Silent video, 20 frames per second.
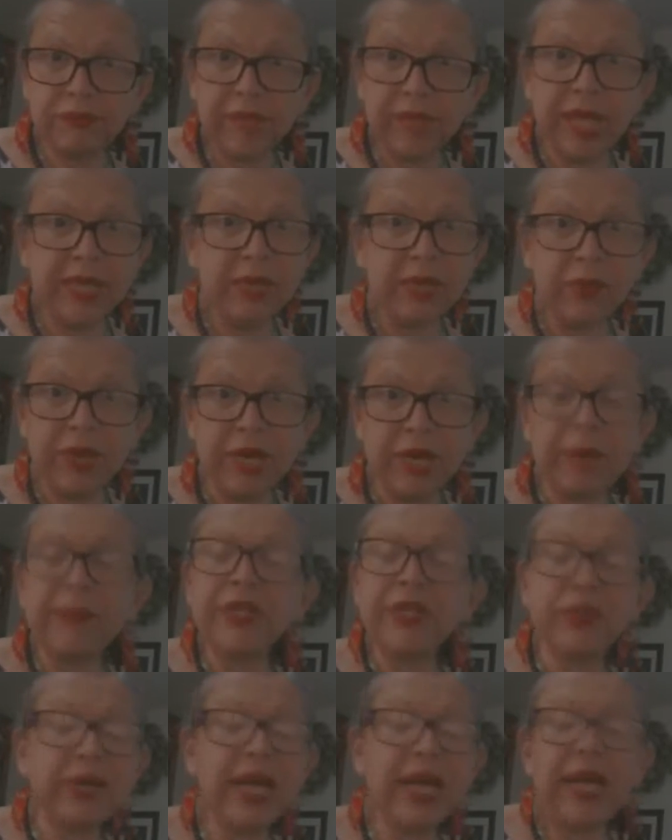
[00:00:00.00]
anywhere. I
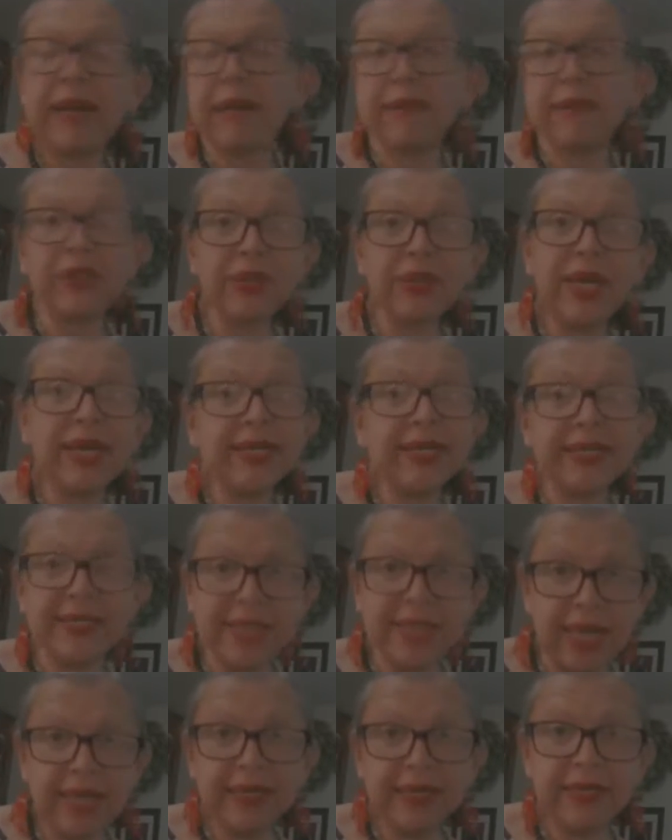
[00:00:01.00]
mean, you gotta you gotta
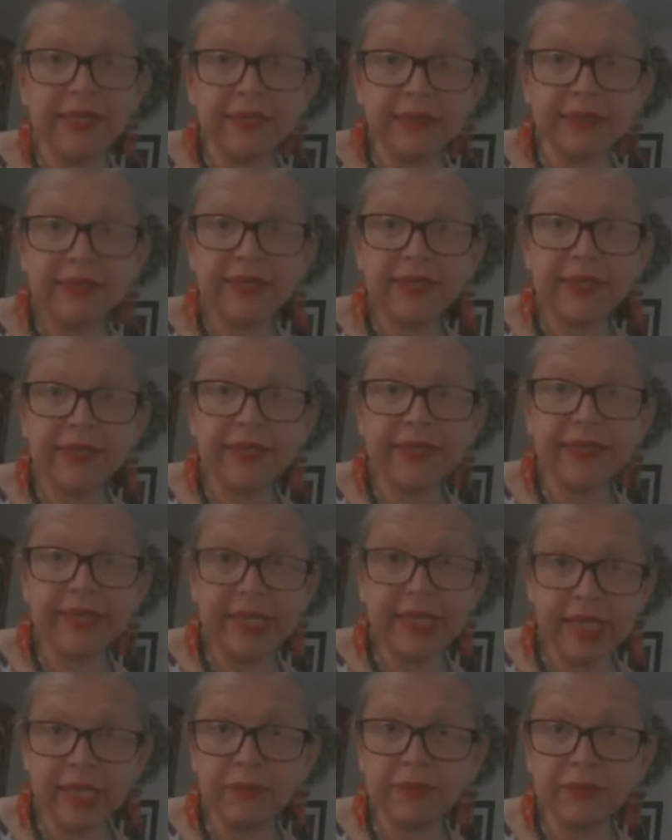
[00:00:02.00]
study
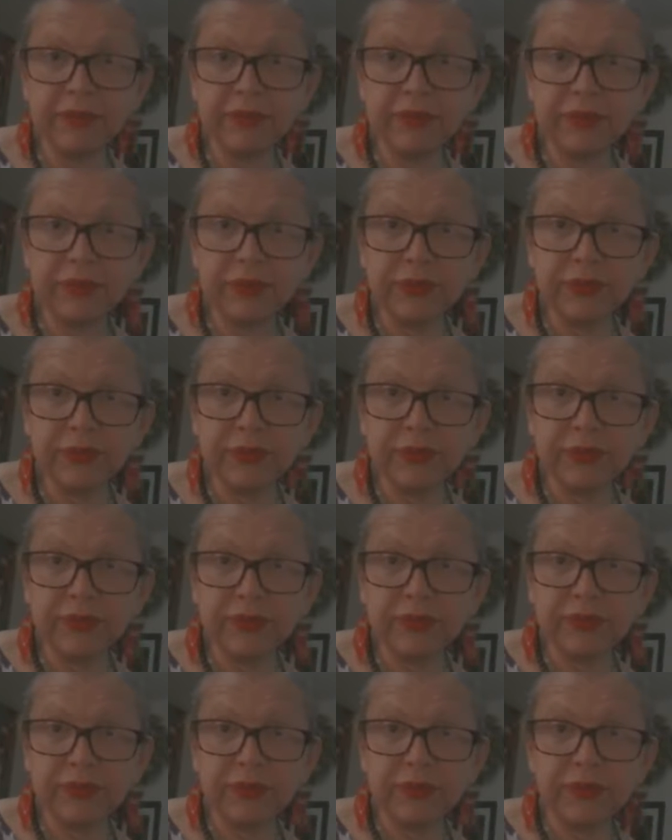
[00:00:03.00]
him
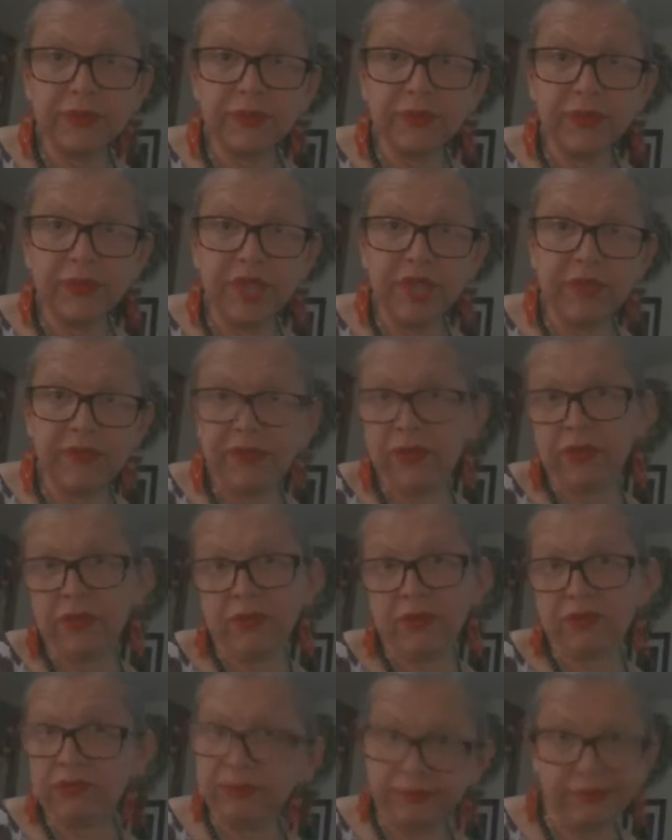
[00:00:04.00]
if
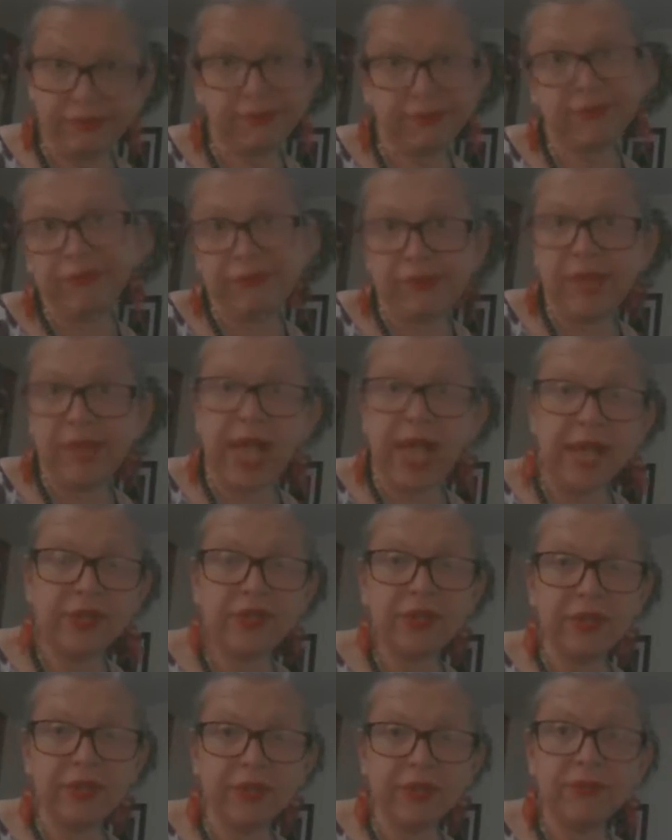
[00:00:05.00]
you
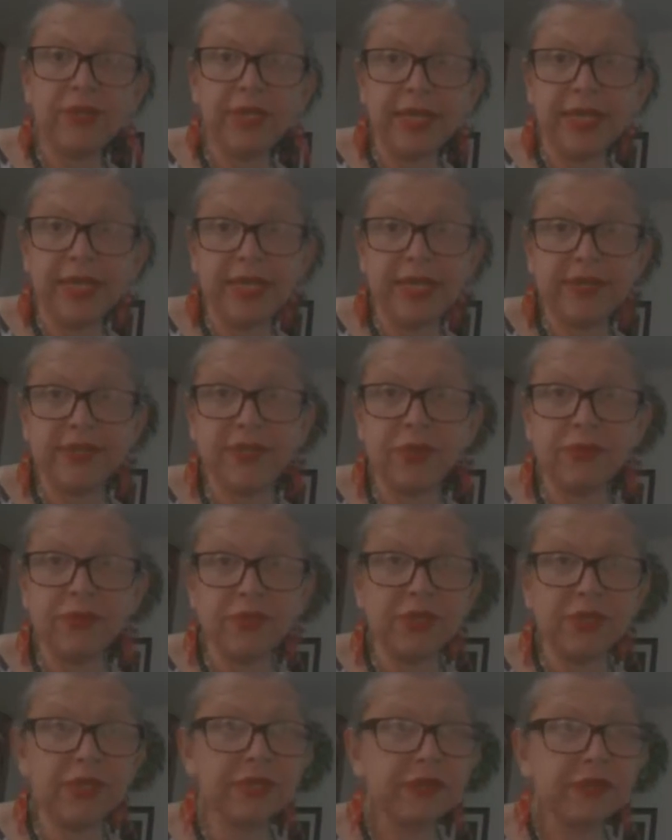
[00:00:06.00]
actually want to get somewhere.